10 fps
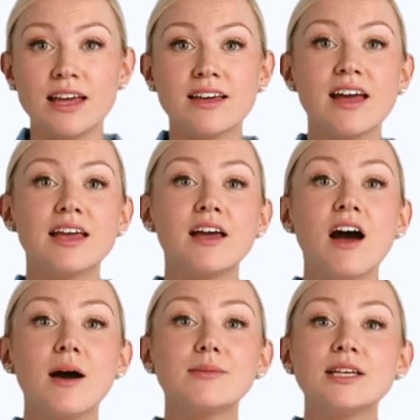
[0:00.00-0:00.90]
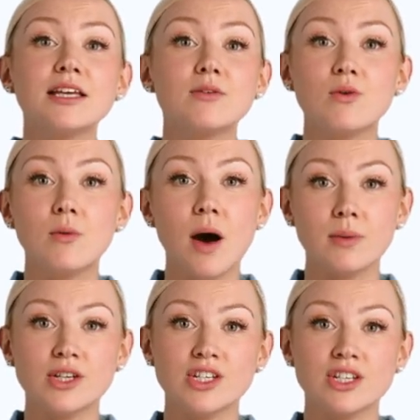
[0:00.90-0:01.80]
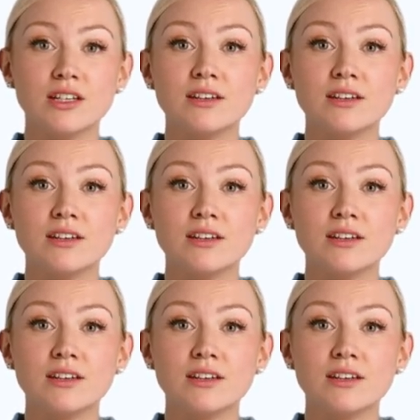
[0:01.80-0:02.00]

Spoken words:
Then Update or Publish.